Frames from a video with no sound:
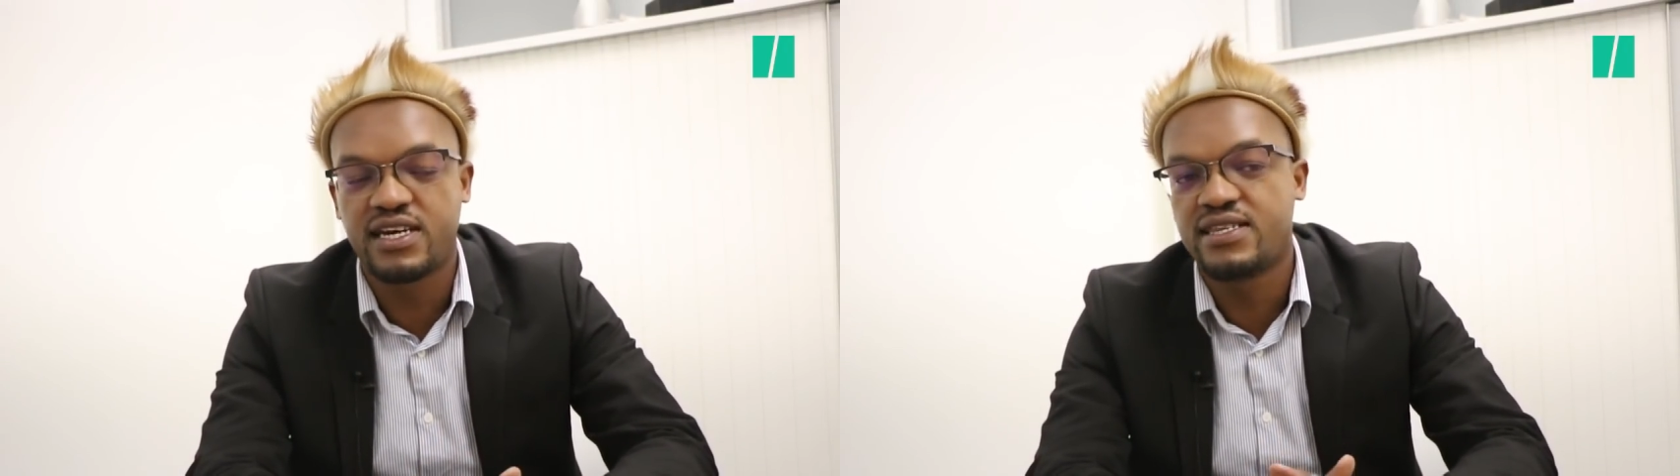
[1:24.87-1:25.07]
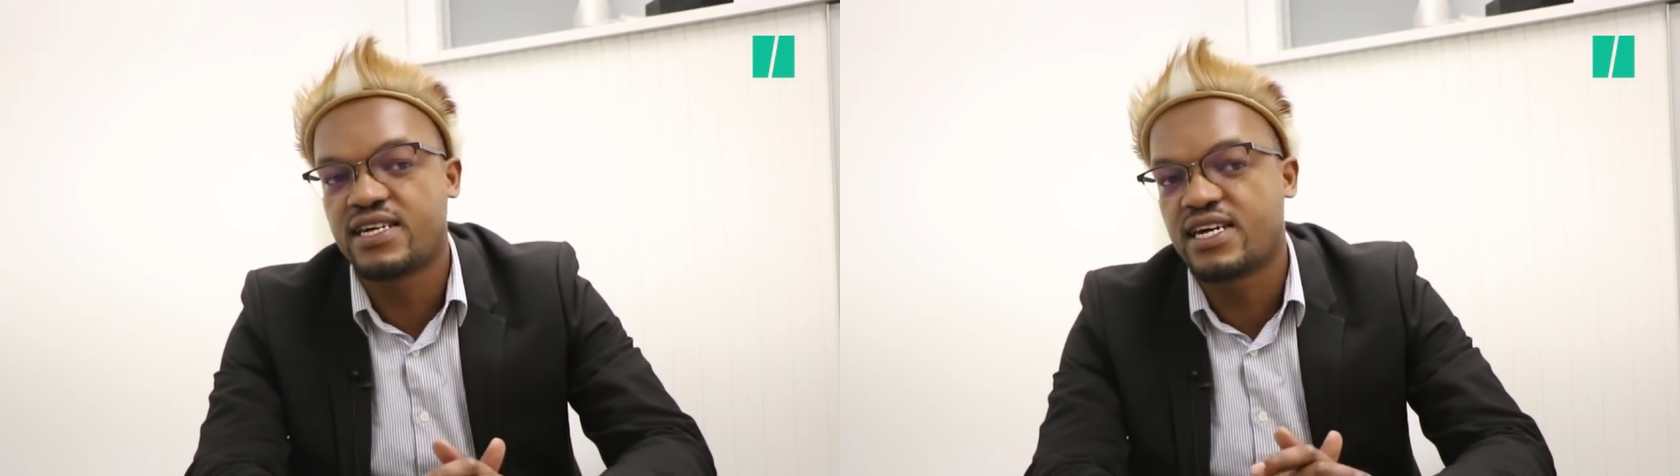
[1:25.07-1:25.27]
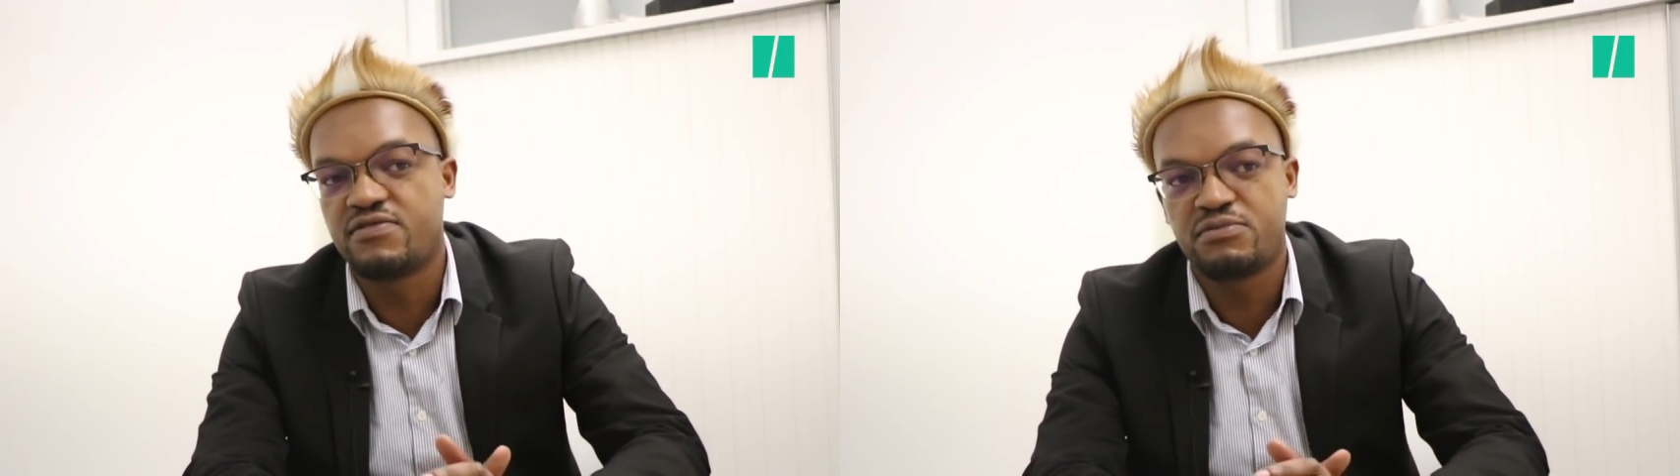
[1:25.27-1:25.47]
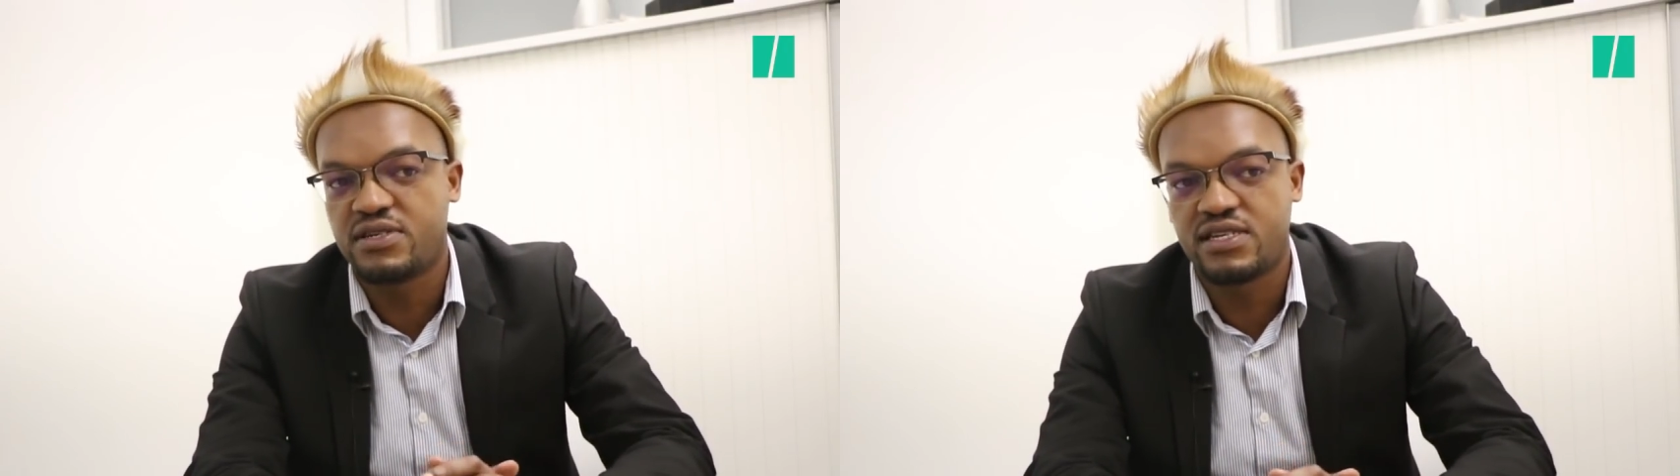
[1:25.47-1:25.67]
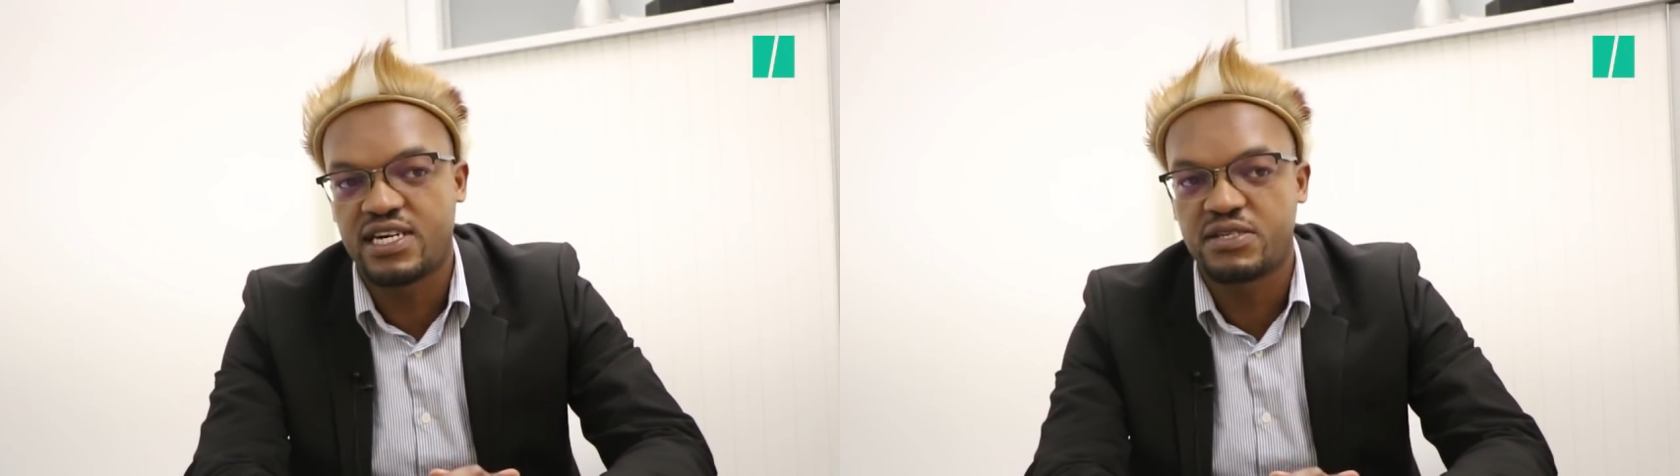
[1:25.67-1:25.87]
and the
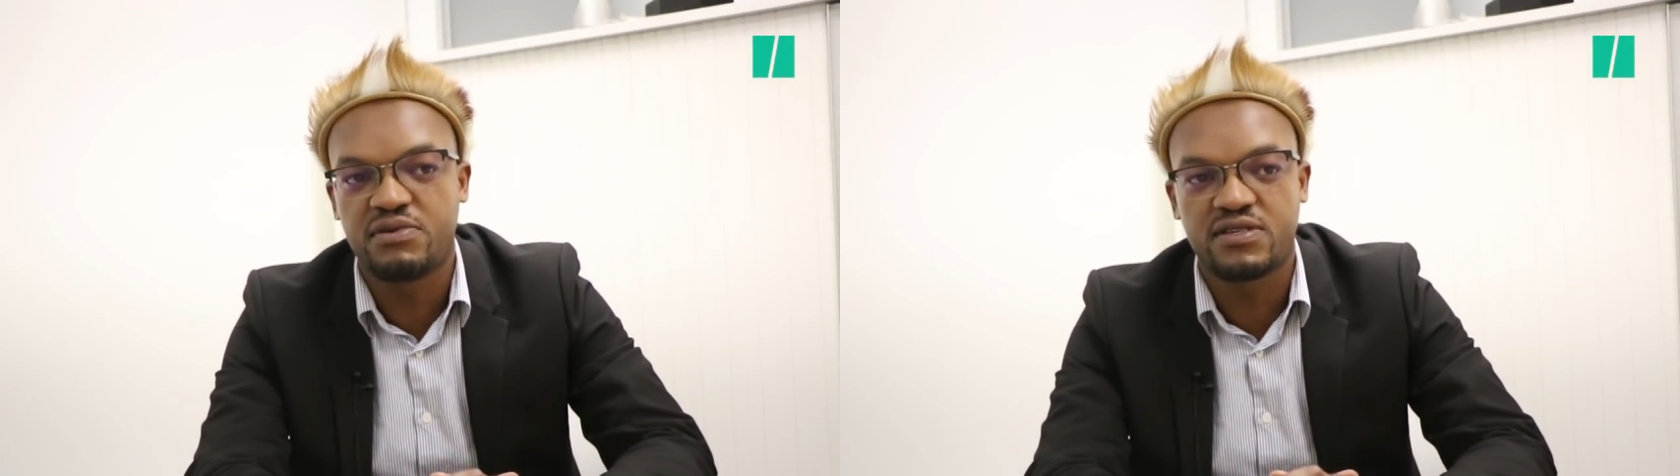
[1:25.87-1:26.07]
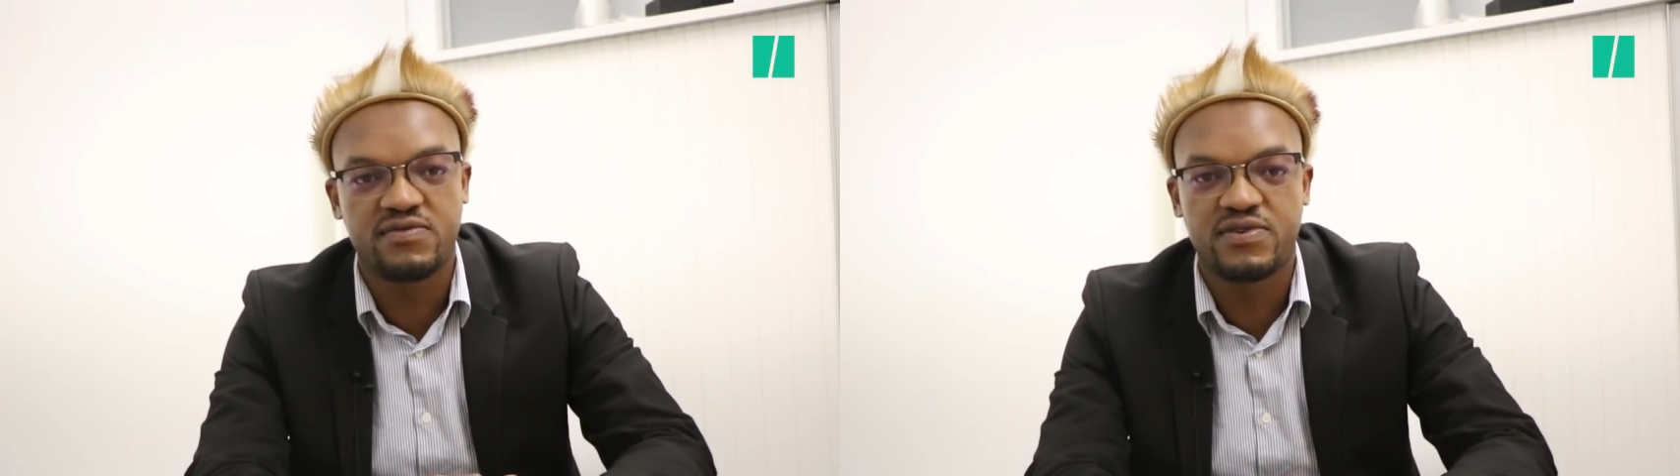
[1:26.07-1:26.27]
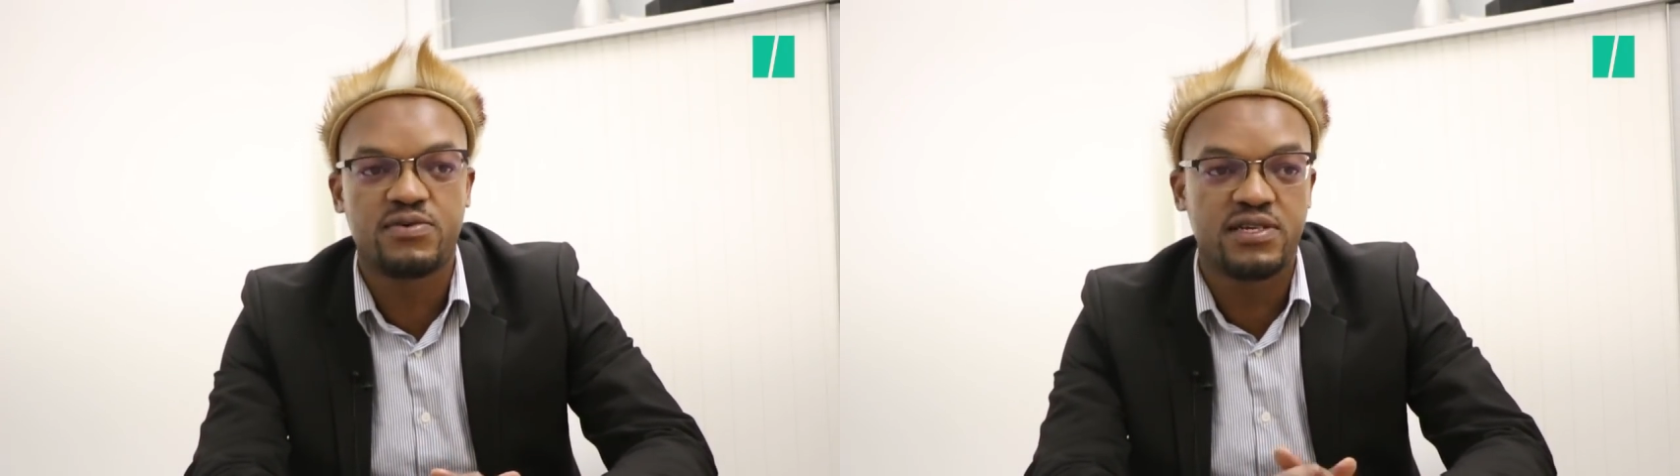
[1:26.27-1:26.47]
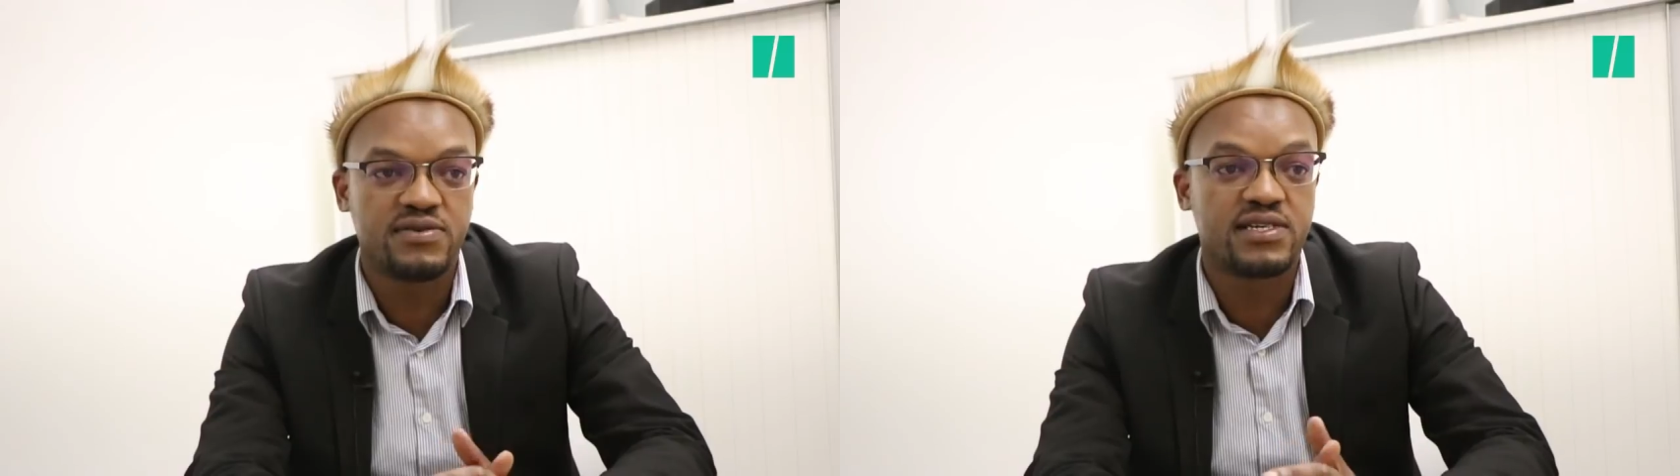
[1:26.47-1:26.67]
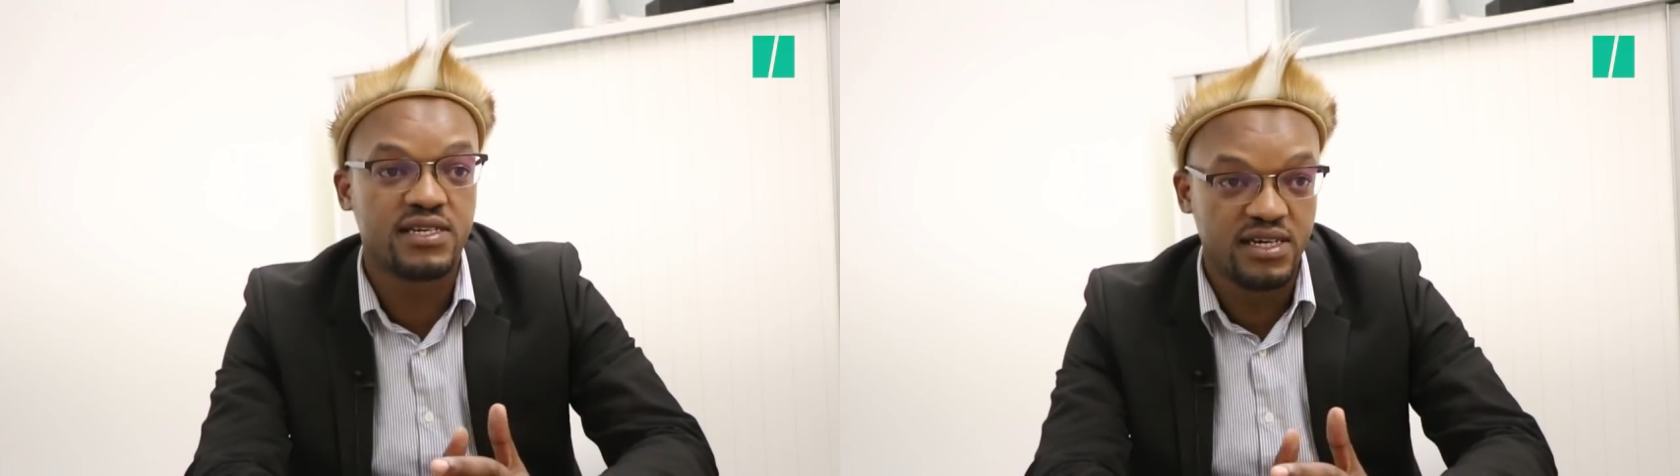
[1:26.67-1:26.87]
government aspects of it when he
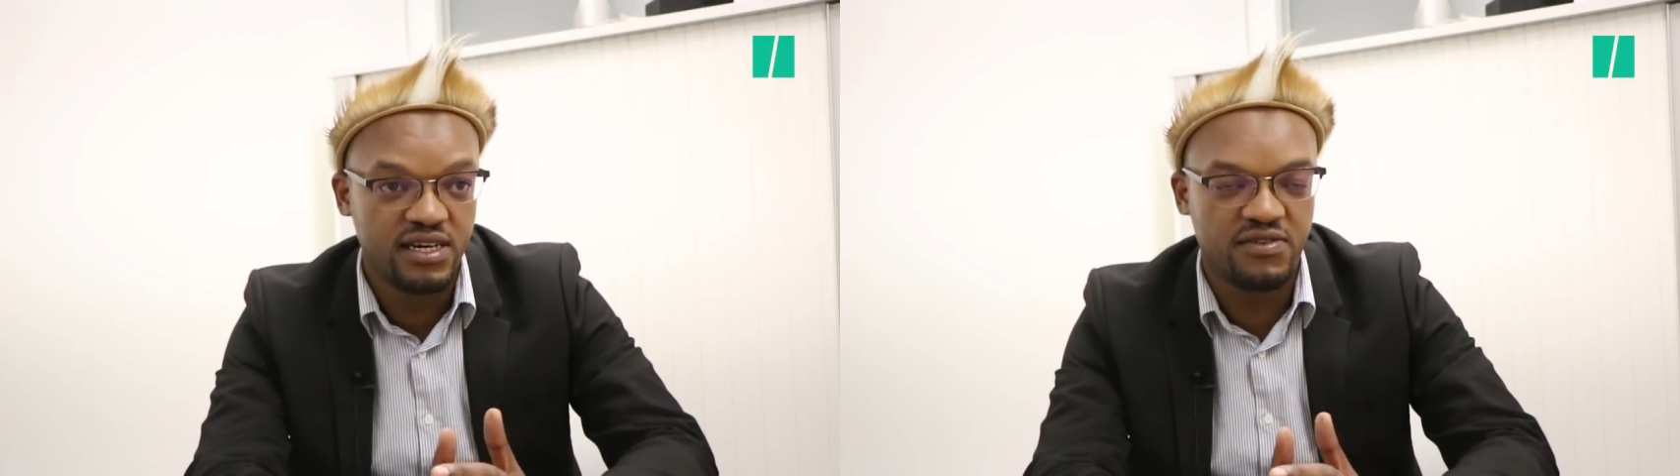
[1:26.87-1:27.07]
was